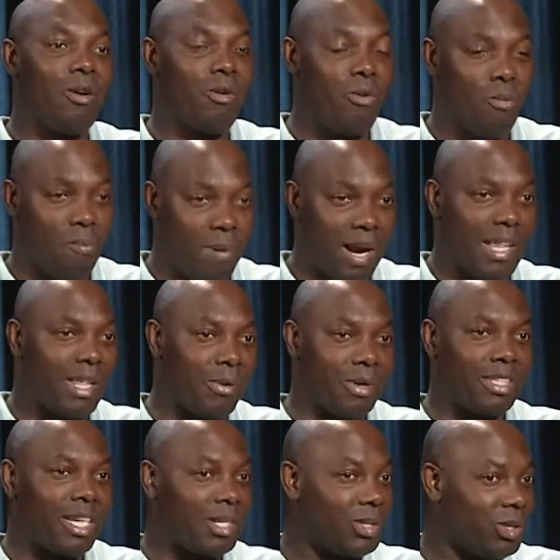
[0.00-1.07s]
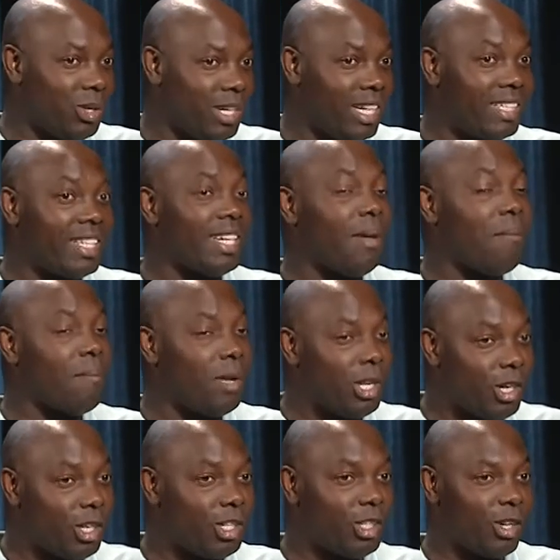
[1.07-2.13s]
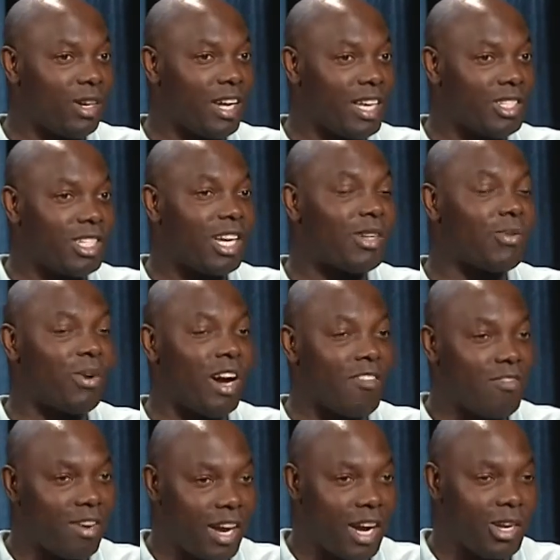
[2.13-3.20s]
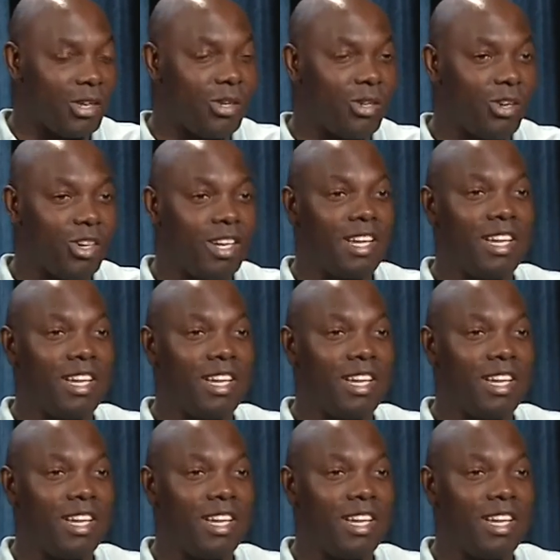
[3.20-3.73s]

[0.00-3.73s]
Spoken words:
who, by the way, just donated $1 million to African Union.